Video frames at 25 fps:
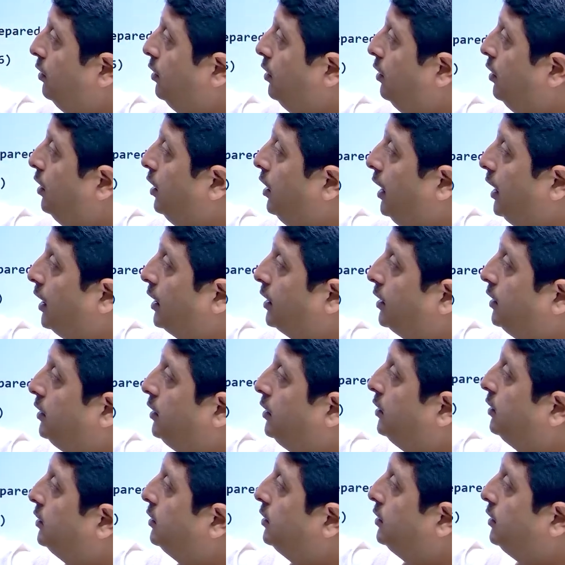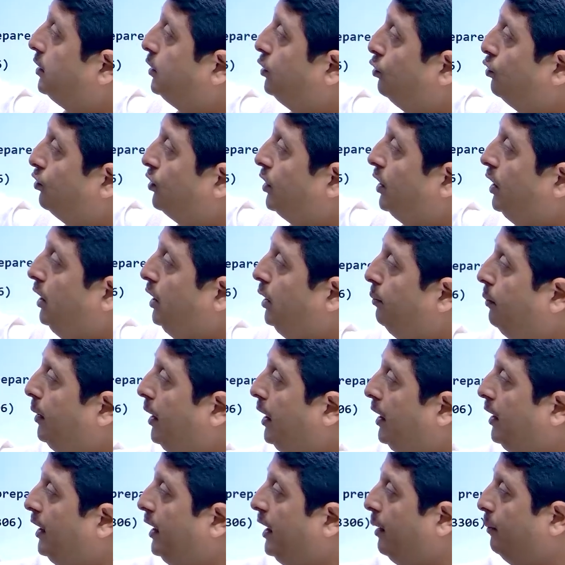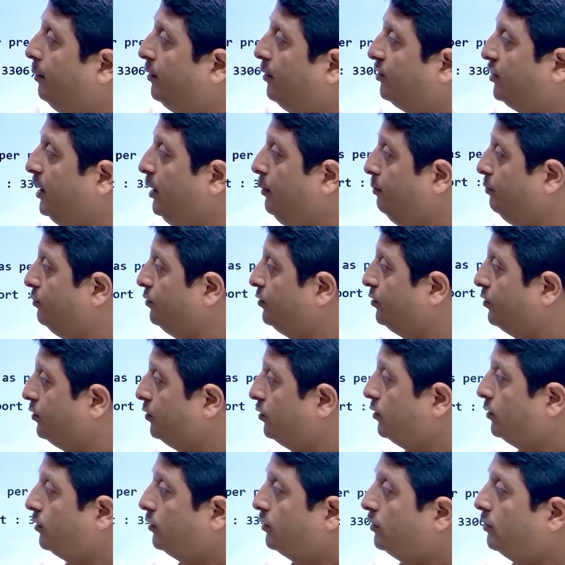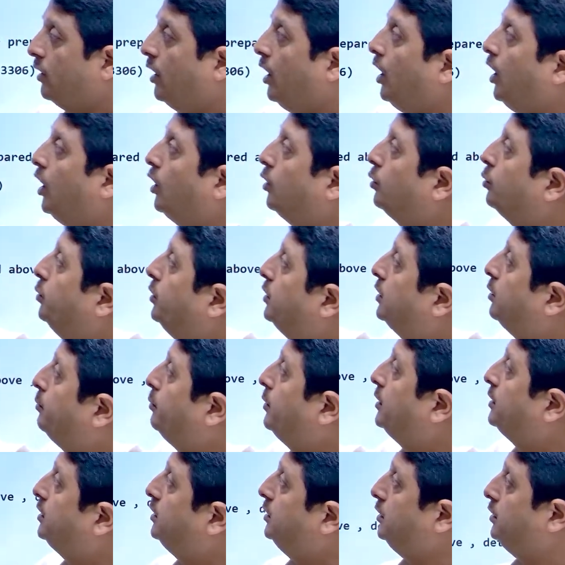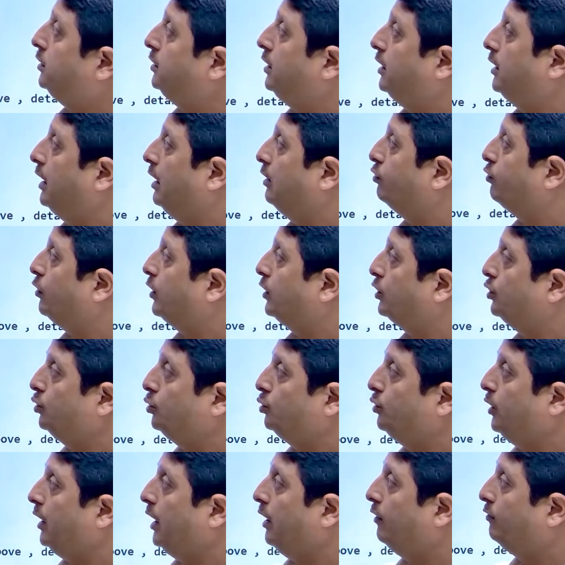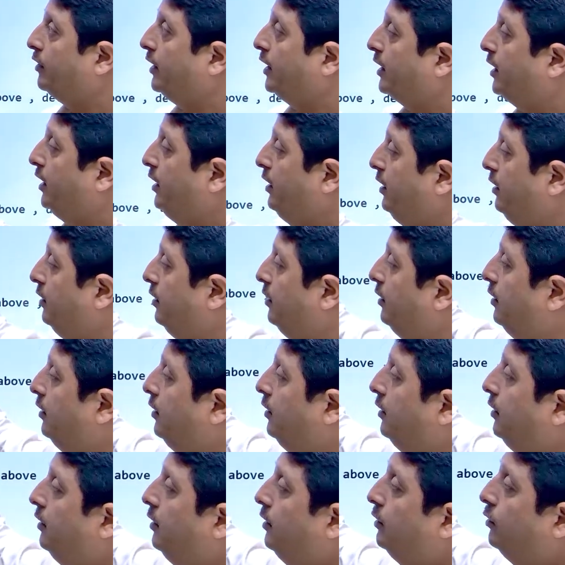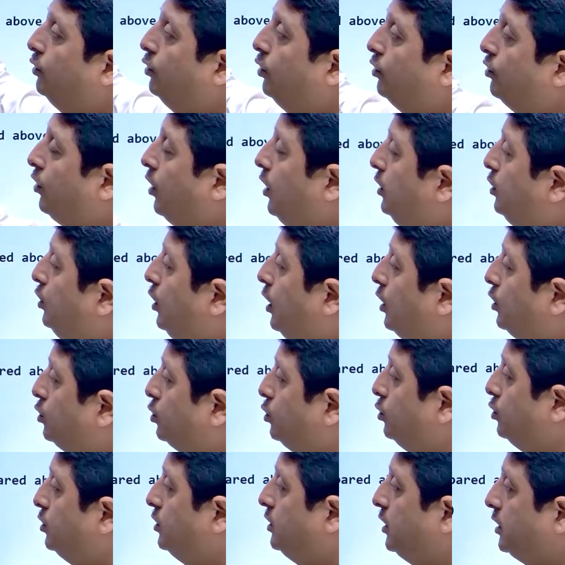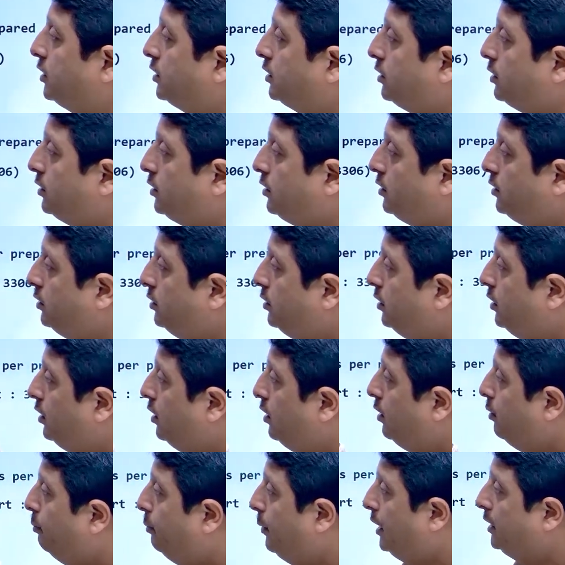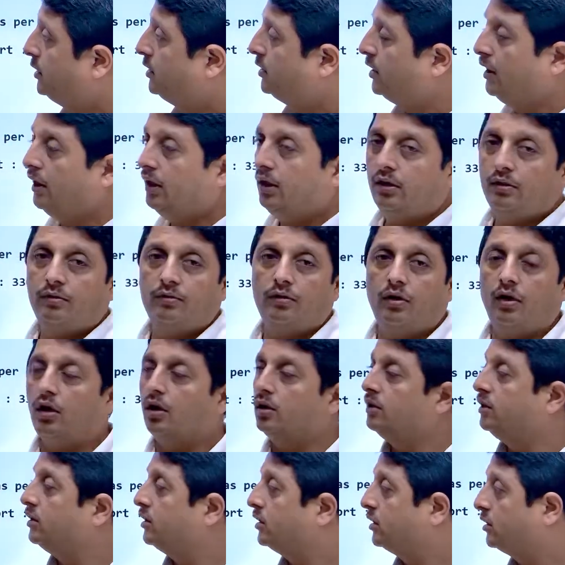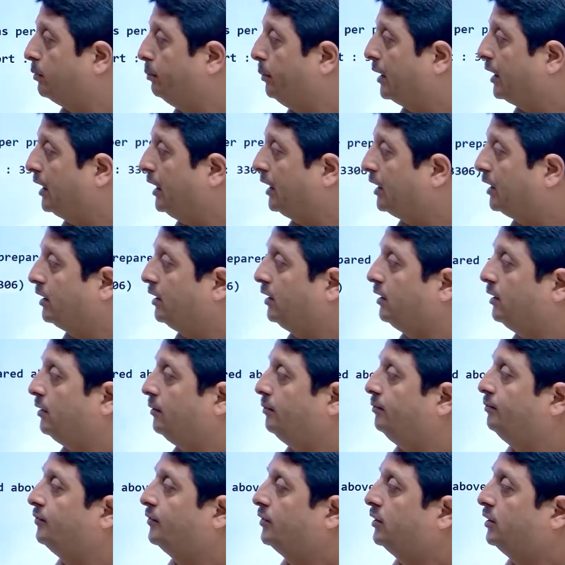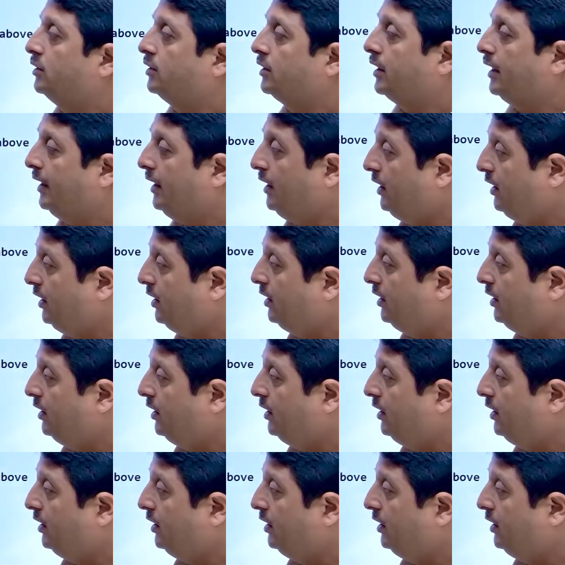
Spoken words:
like the username and database name, along with the machine details what you have taken, those all you have to just mention it or just make it ready.